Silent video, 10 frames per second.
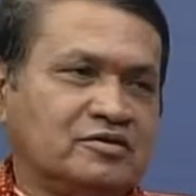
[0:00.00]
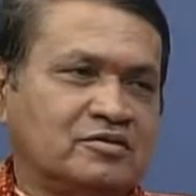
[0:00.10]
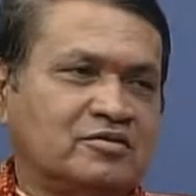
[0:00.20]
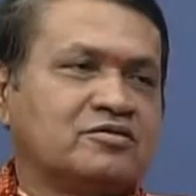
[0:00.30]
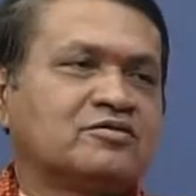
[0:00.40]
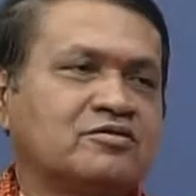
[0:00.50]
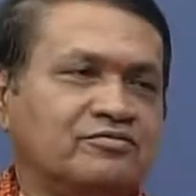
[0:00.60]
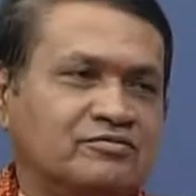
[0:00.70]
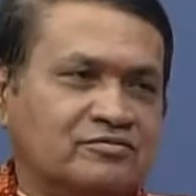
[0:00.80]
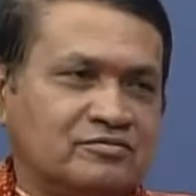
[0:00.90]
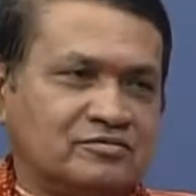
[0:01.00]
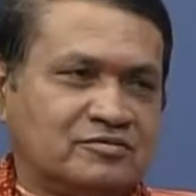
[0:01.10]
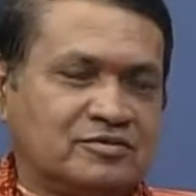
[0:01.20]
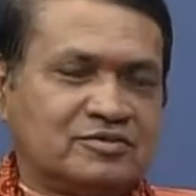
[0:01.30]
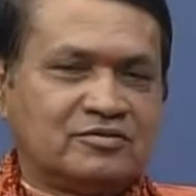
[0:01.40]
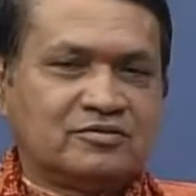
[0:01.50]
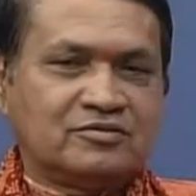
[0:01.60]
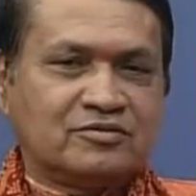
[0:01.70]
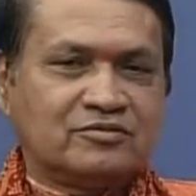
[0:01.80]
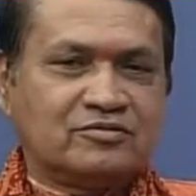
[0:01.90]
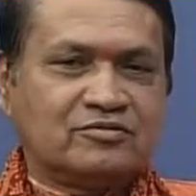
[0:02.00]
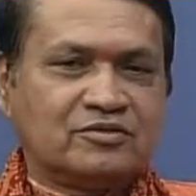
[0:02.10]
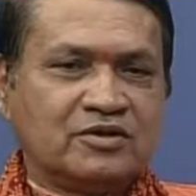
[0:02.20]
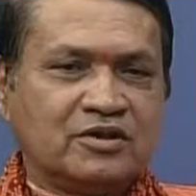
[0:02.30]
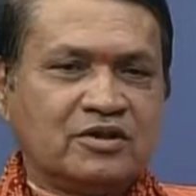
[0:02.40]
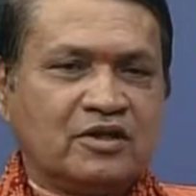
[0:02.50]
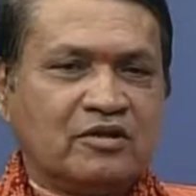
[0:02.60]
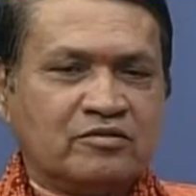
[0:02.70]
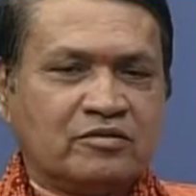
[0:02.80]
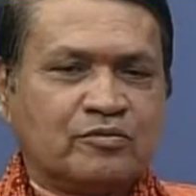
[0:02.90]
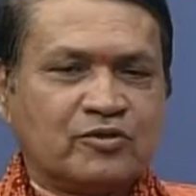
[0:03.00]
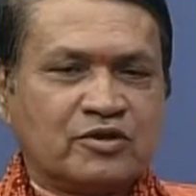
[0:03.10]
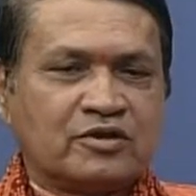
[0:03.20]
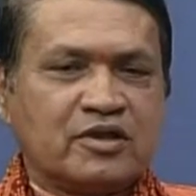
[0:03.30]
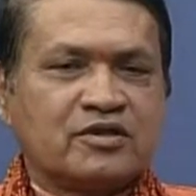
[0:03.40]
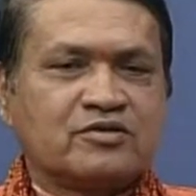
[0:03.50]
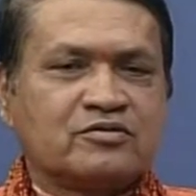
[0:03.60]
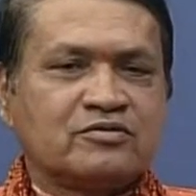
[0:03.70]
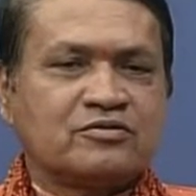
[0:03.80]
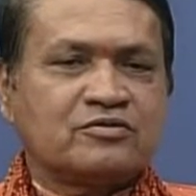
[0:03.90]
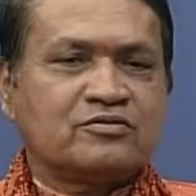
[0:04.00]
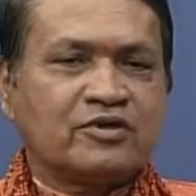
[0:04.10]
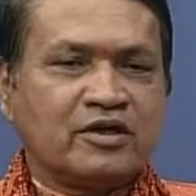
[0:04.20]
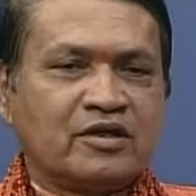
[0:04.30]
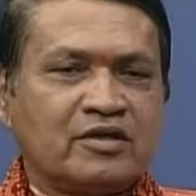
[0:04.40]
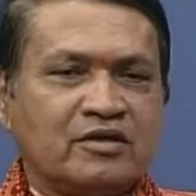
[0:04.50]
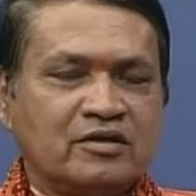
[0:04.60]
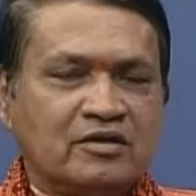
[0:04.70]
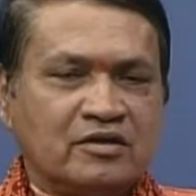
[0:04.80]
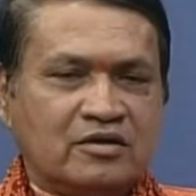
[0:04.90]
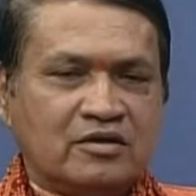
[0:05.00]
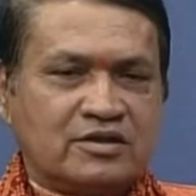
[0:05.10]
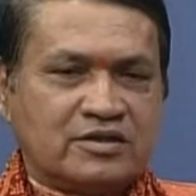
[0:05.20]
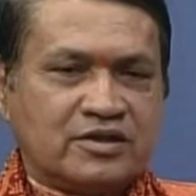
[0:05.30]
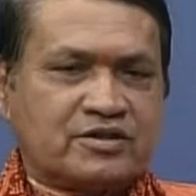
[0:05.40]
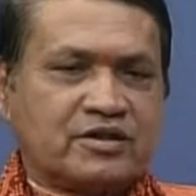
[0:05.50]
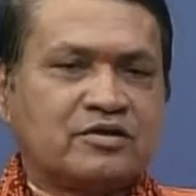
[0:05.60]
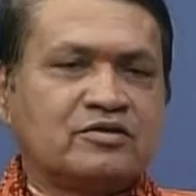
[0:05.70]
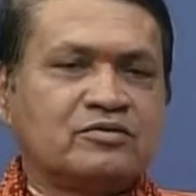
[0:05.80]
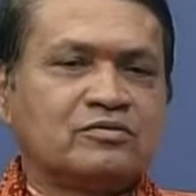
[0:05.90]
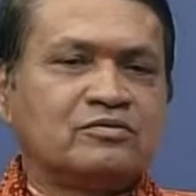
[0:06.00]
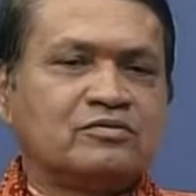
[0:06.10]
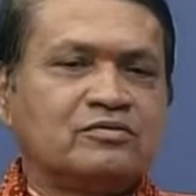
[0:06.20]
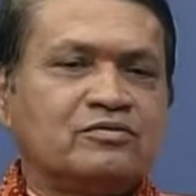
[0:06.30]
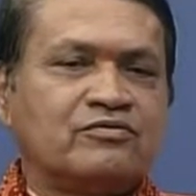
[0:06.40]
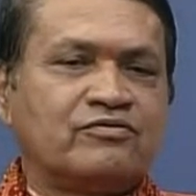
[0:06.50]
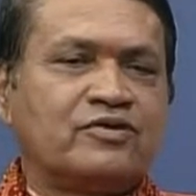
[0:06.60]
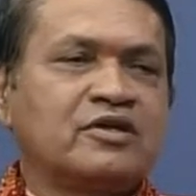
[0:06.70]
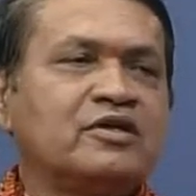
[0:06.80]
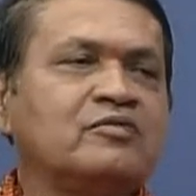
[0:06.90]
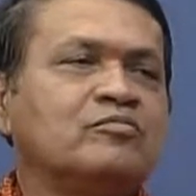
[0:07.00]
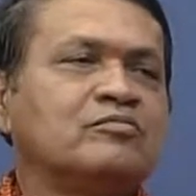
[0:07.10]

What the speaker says: because of, you know, so in our project there is also a session to feed